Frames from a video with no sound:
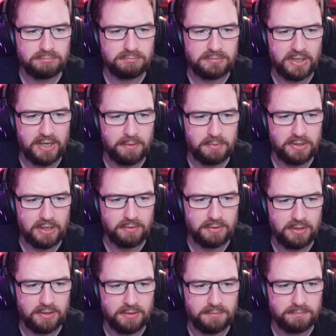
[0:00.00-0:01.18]
yeah, we're down
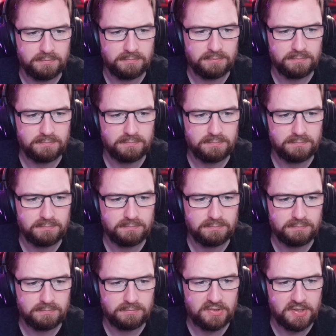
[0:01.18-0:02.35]
here.
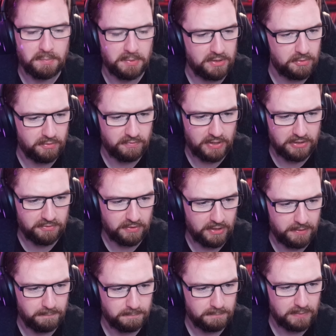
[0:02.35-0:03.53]
Similar to a Vengefly,
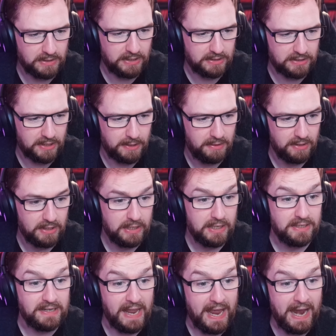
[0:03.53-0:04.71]
like that.
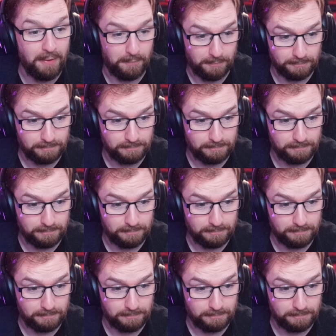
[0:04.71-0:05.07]
Now,